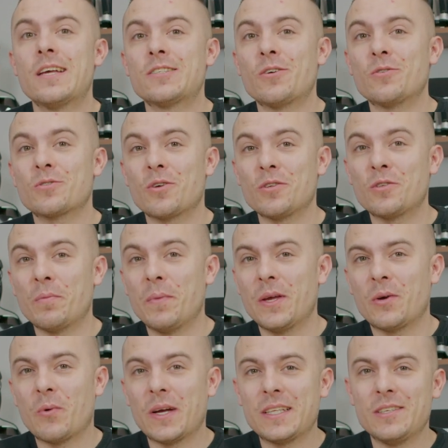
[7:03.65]
So it's going to be
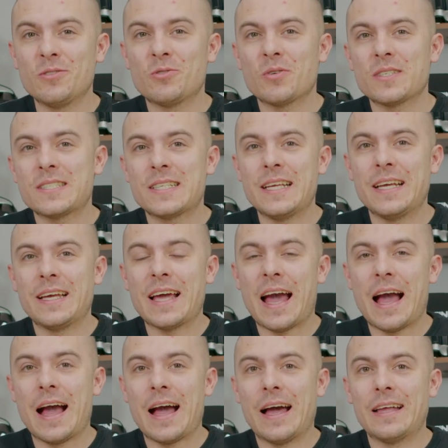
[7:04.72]
quite interesting
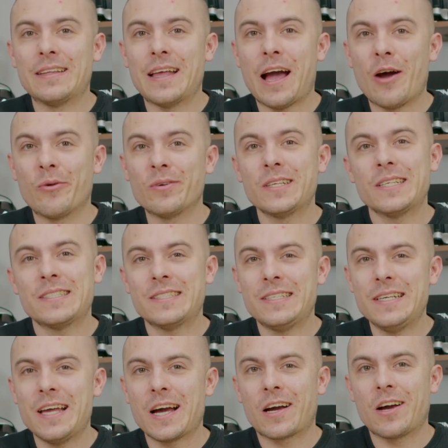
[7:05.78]
and I already
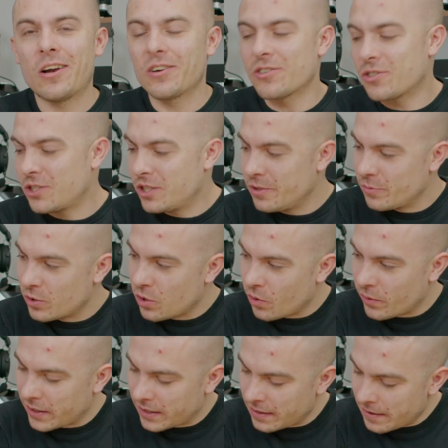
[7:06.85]
see a color scheme
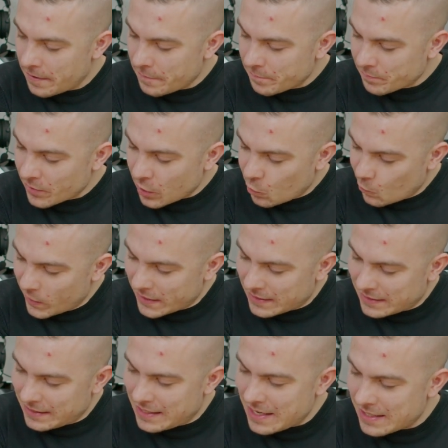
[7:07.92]
going
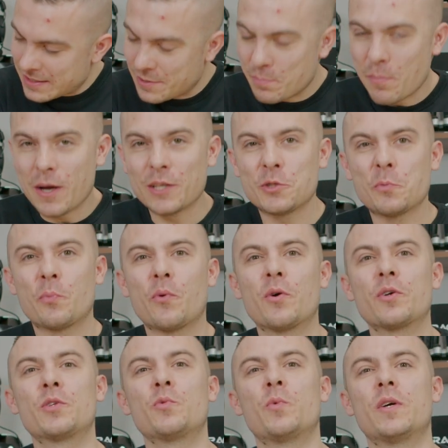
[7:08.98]
with this
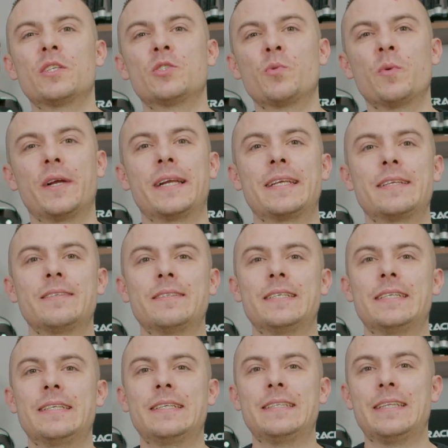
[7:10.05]
motherboard which will
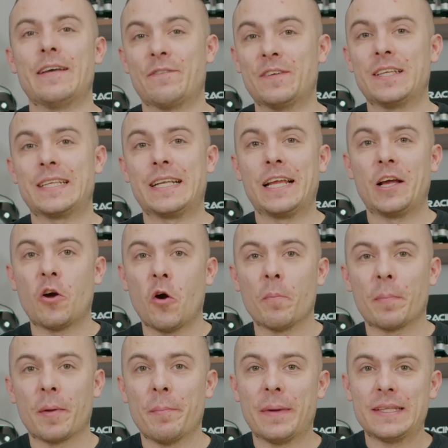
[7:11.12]
definitely
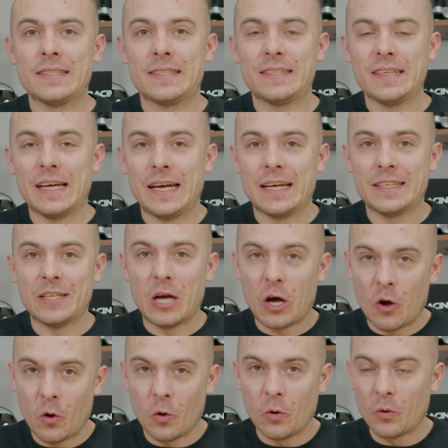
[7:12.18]
complement uh, the
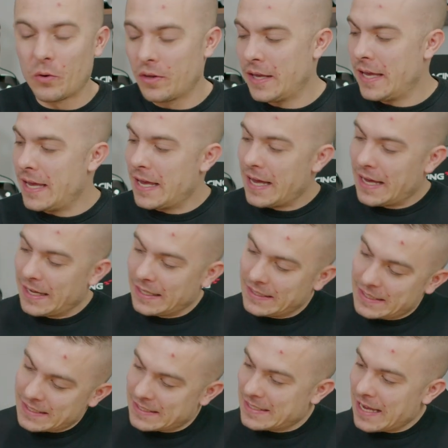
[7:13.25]
whole uh,
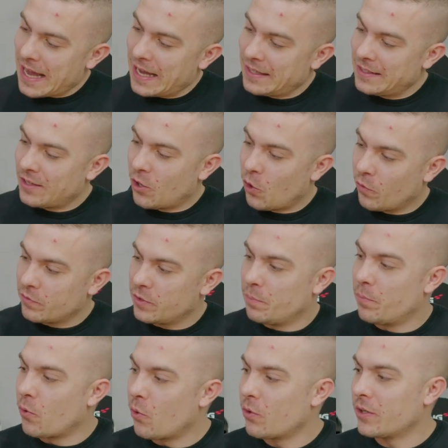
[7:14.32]
design of the
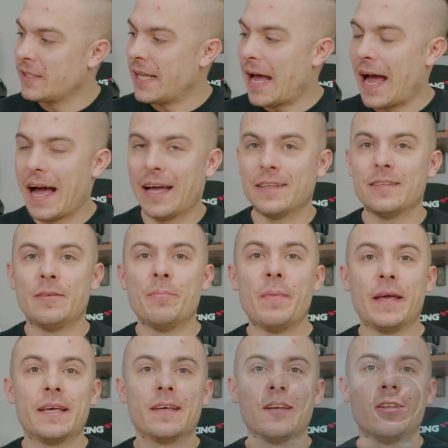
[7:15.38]
board and
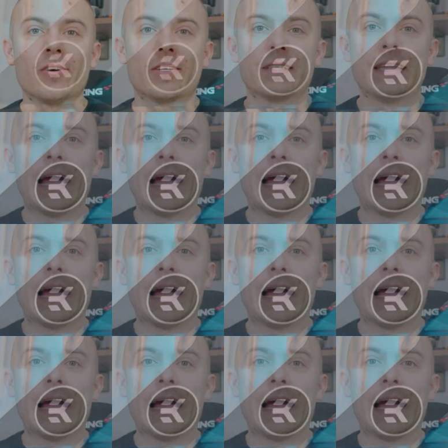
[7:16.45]
make it look